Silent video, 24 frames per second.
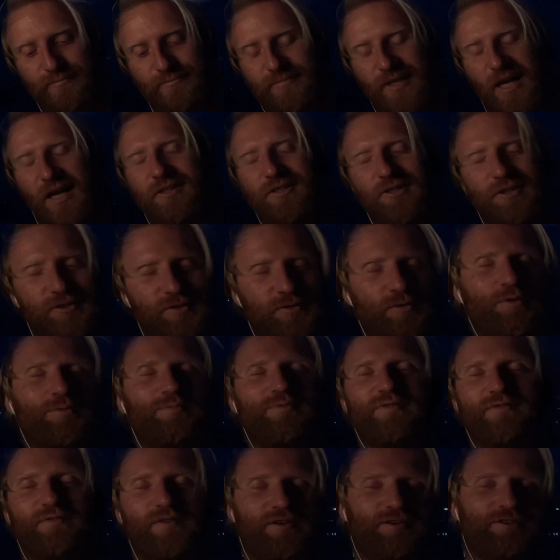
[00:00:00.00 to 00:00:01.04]
I just thought it would be
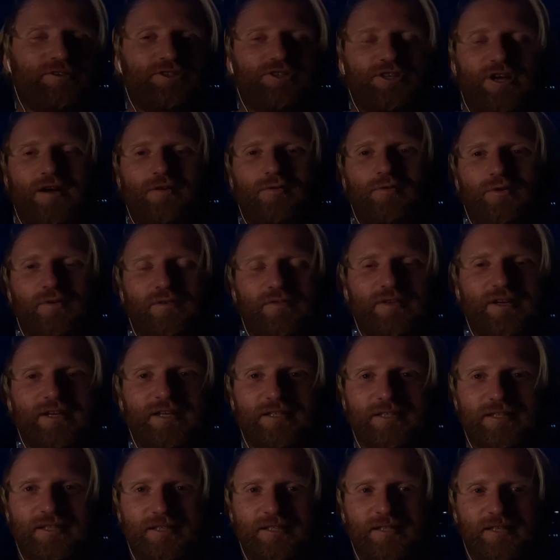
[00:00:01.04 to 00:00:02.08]
fun to share all of
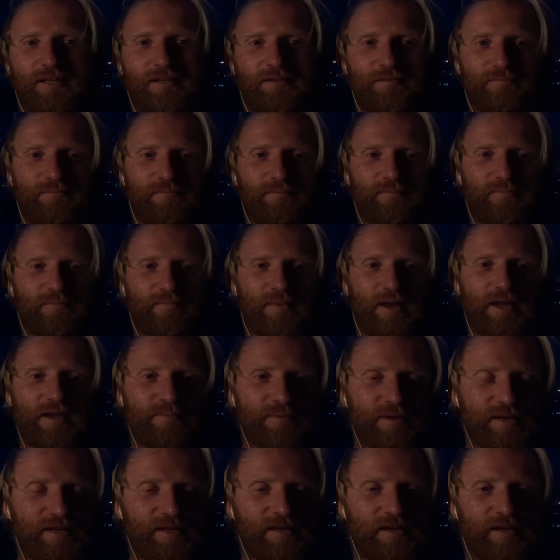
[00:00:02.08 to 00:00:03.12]
this, and
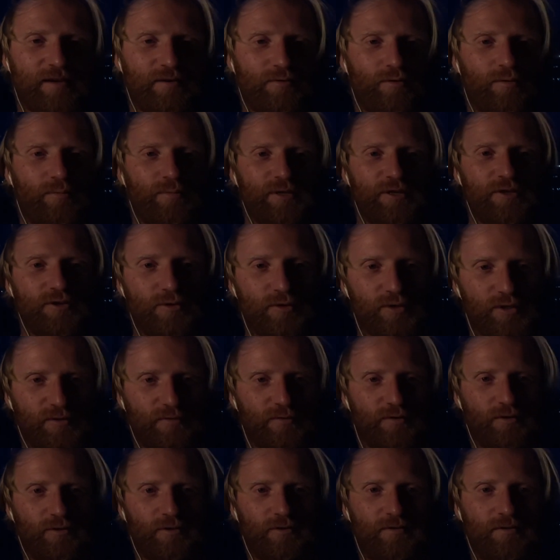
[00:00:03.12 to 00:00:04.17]
maybe it will be
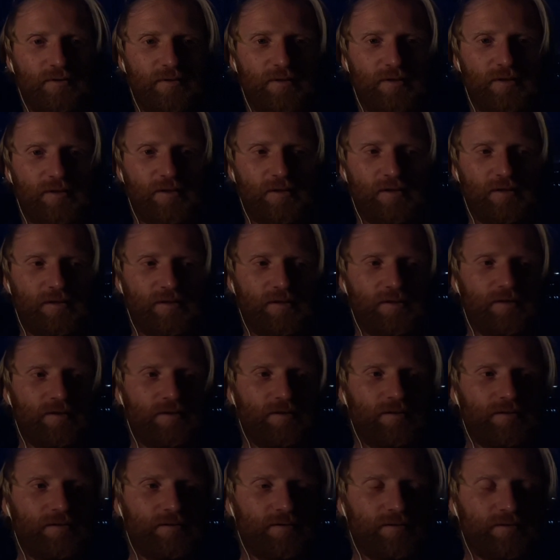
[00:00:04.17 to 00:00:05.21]
useful
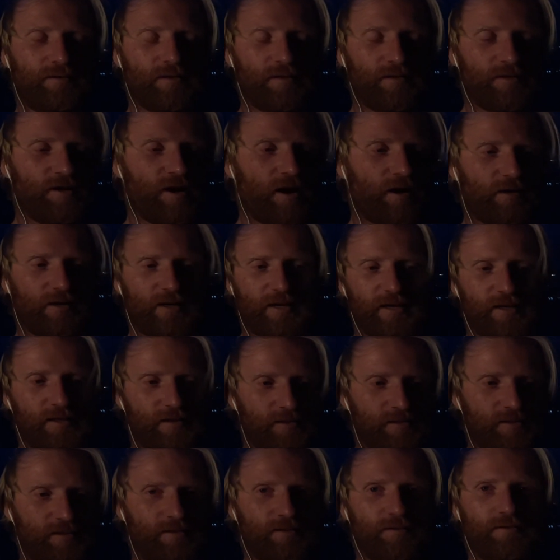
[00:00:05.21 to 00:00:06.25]
to the young
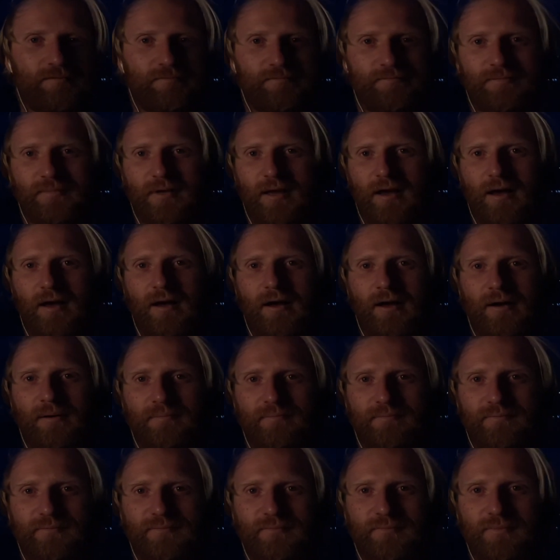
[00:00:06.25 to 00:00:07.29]
kids
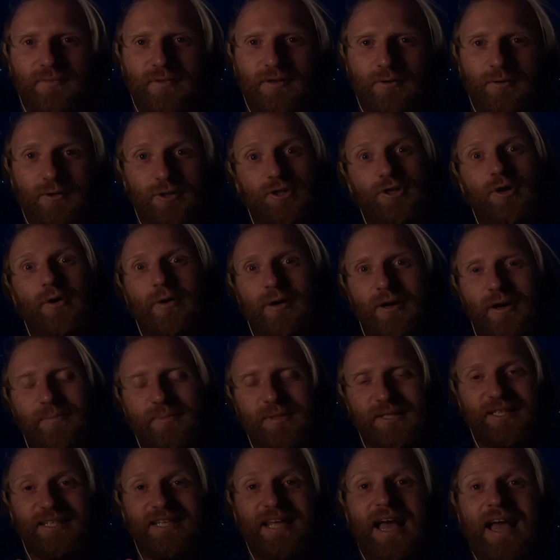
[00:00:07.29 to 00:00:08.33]
who are showing up
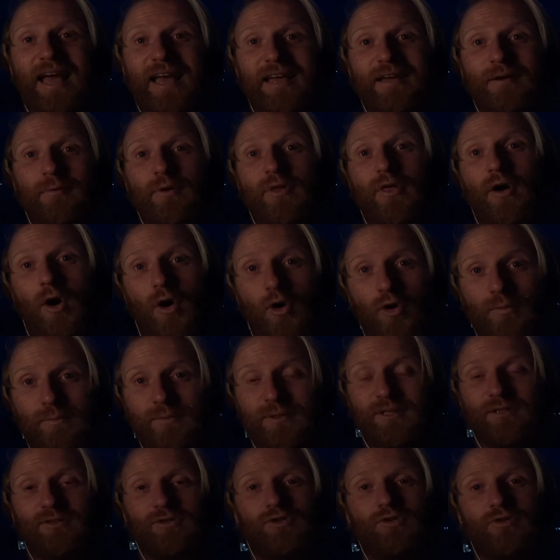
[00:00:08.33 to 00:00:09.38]
today with
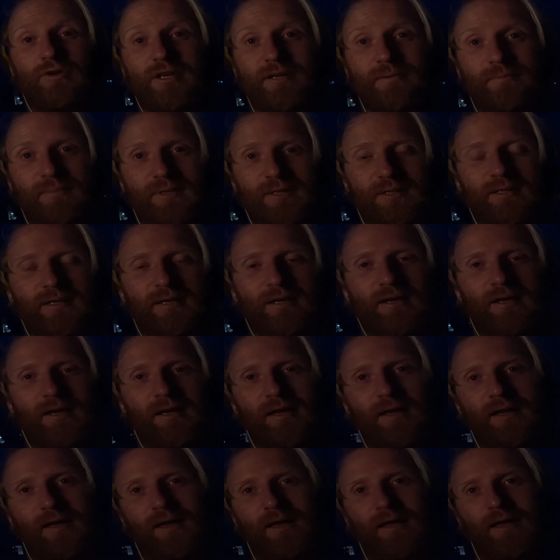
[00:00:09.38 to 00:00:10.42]
hopes and dreams.
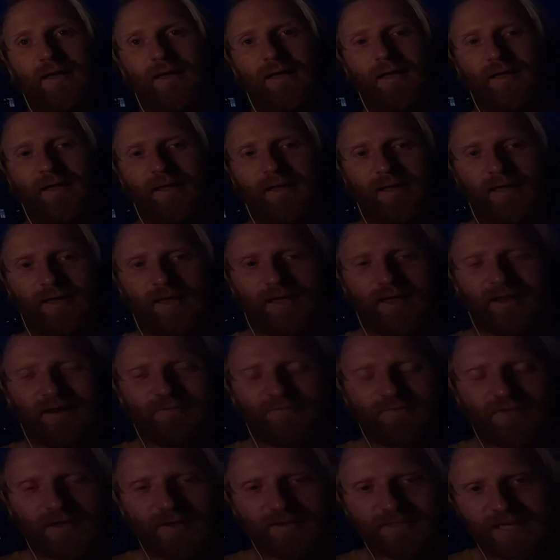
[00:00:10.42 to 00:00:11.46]
And if
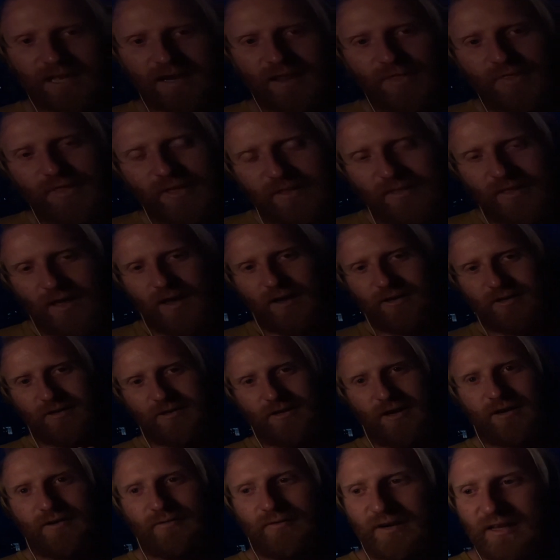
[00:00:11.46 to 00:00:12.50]
there's anything that I could
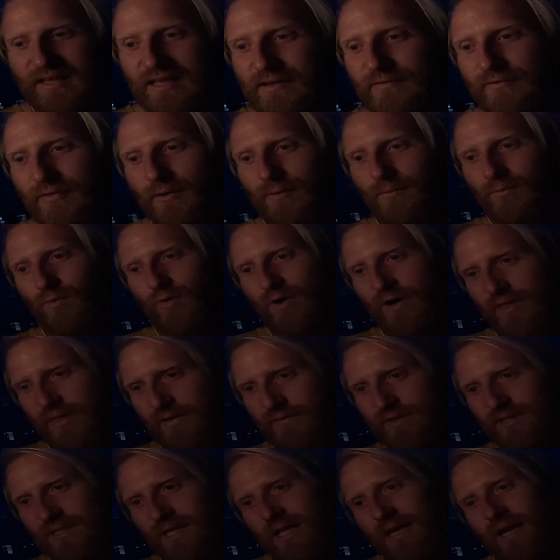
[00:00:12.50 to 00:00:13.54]
kind of leave them with, if
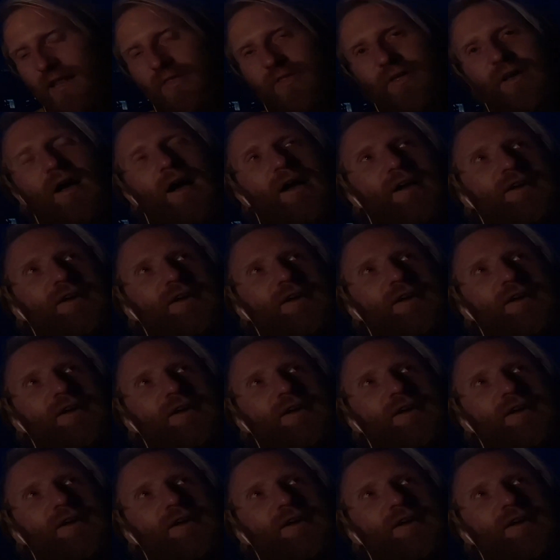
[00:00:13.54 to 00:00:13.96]
there's anything I